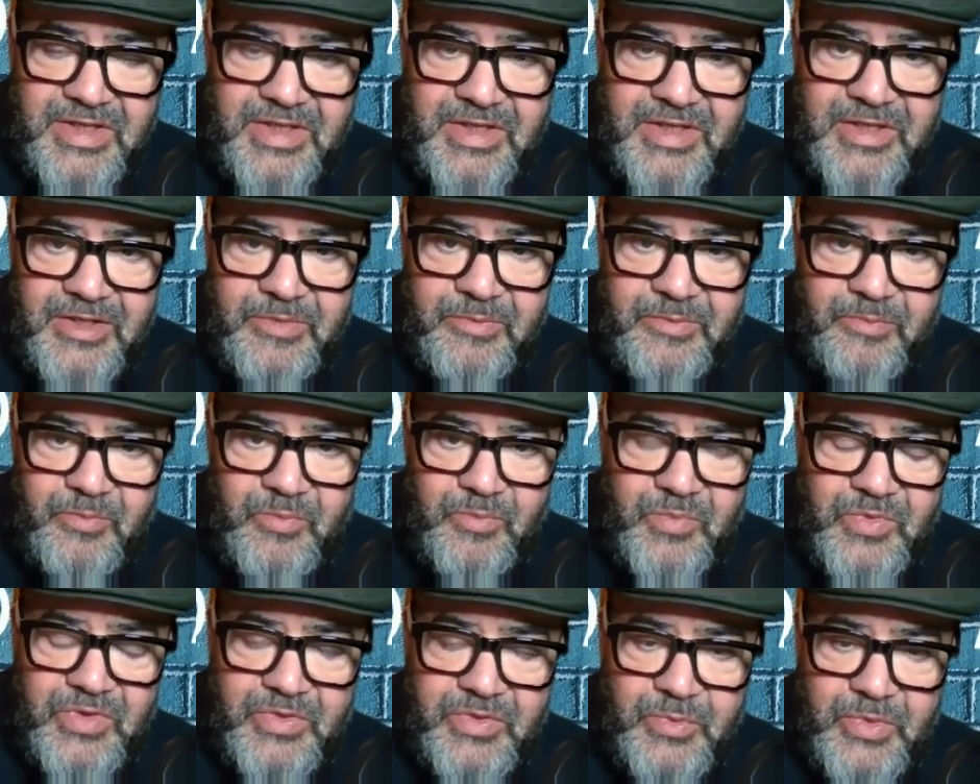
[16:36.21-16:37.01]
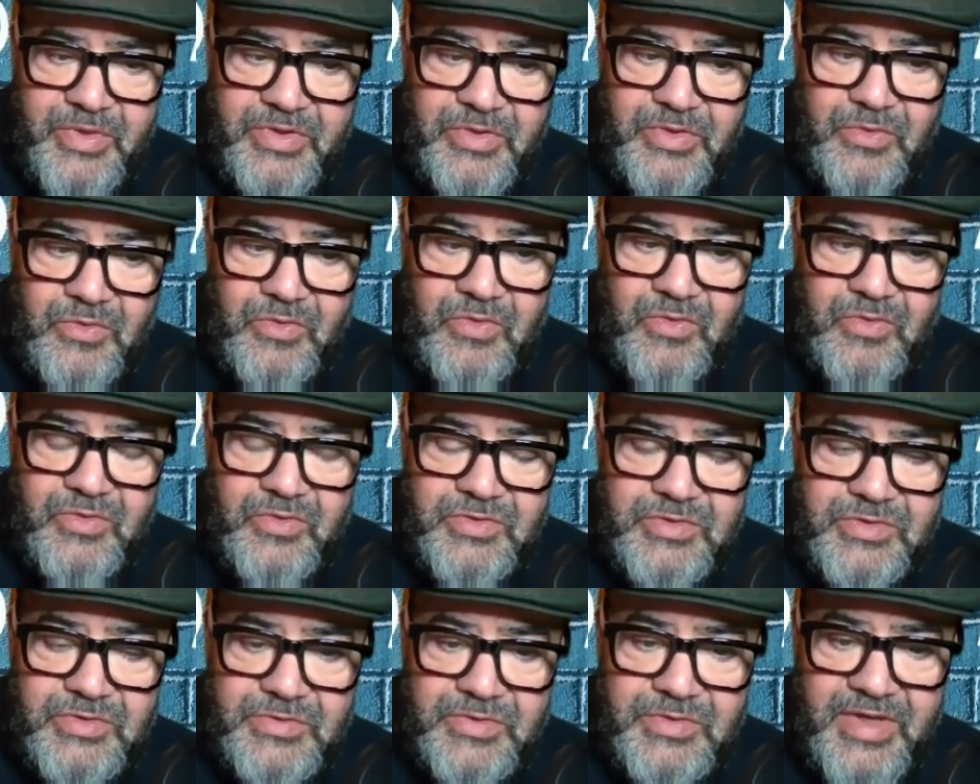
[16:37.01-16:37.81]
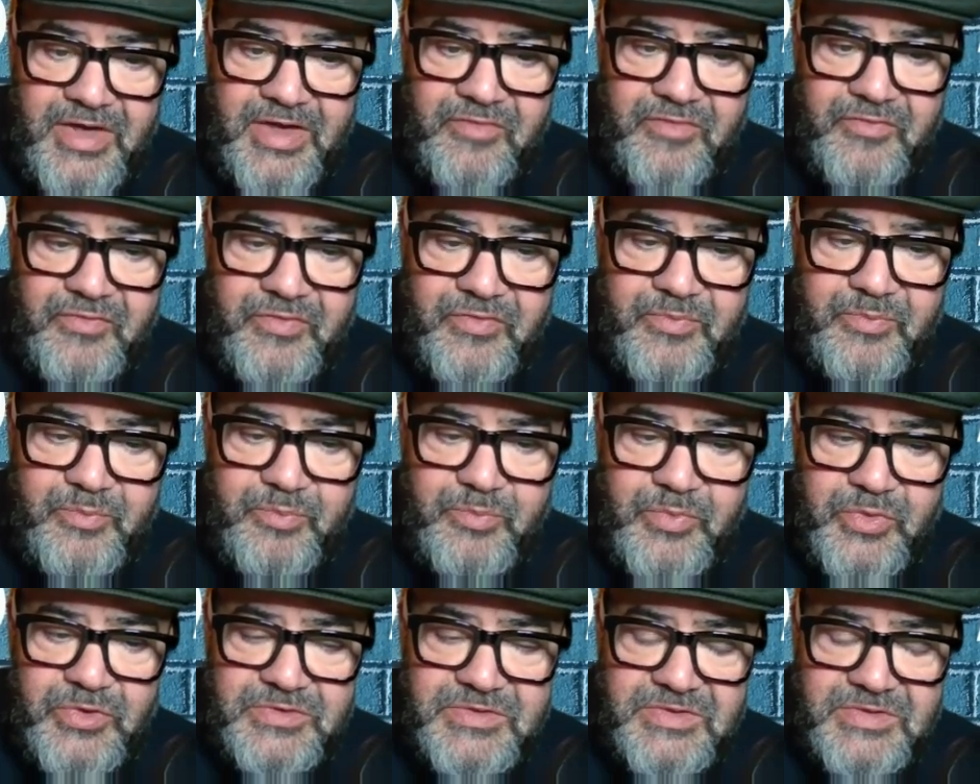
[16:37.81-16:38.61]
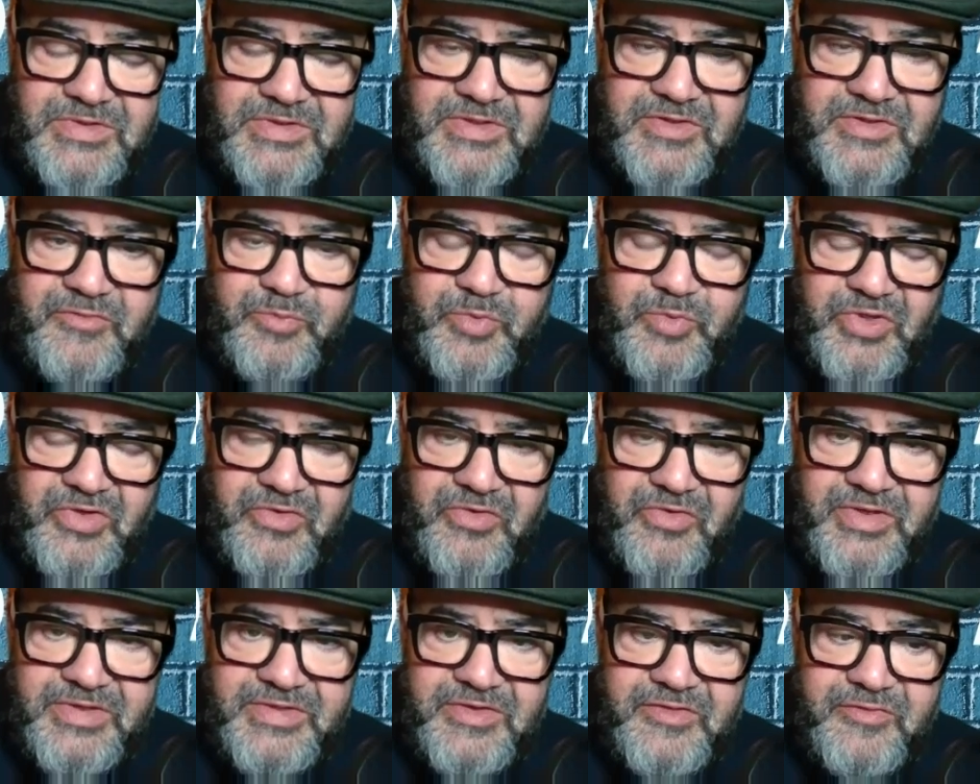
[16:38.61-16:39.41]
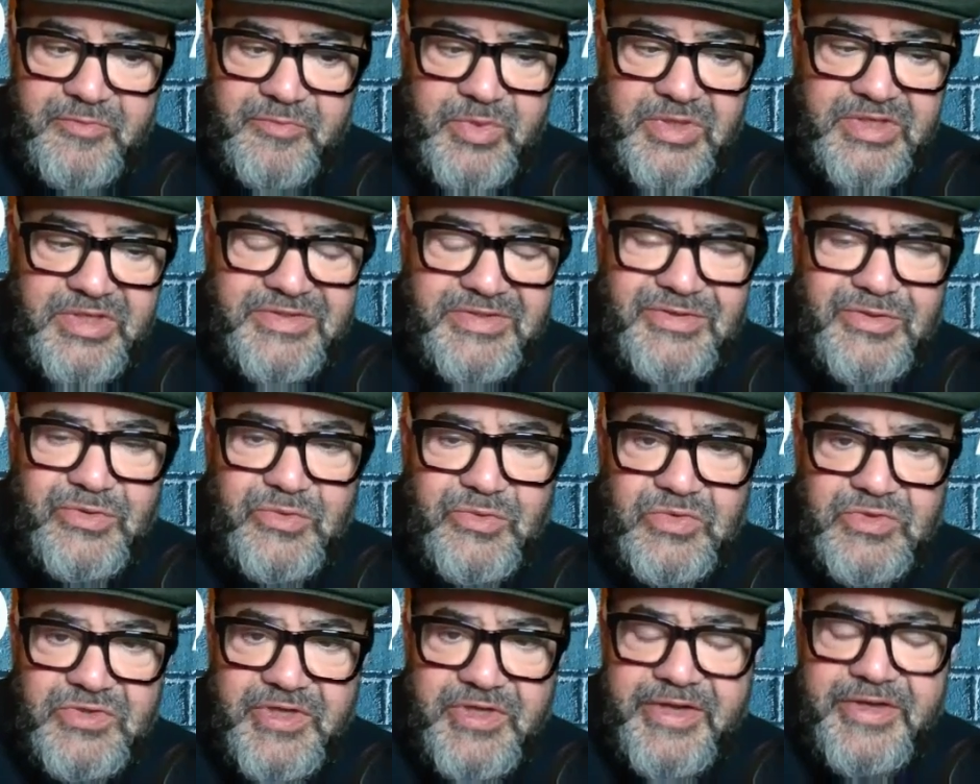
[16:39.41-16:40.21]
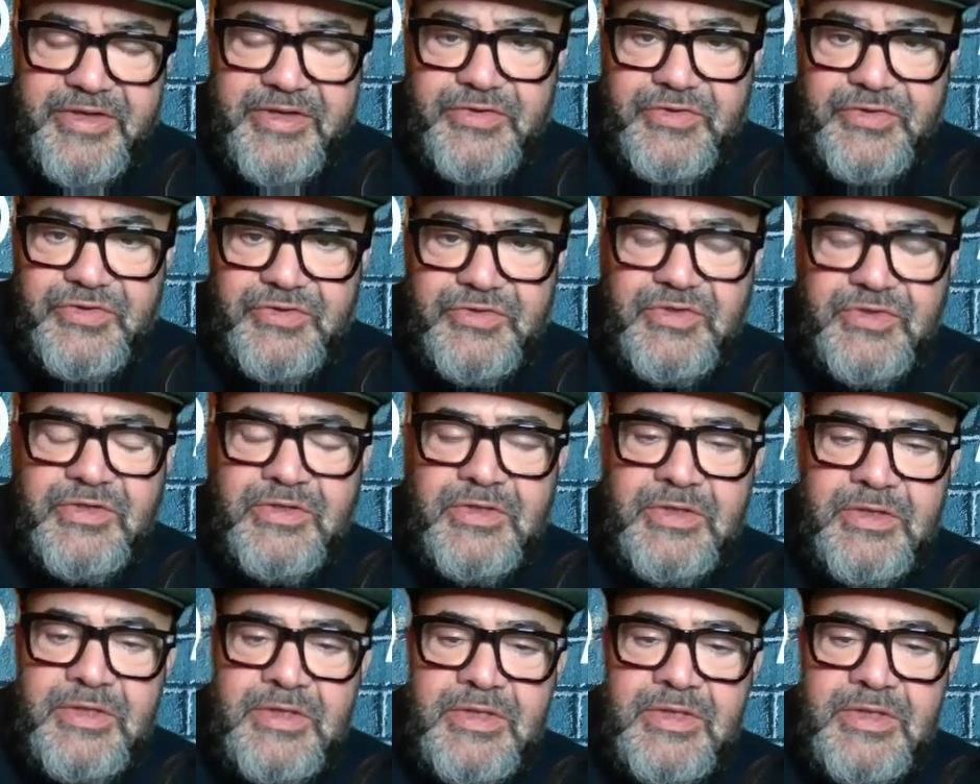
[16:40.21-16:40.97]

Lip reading: When you look to have positive, progressive political change,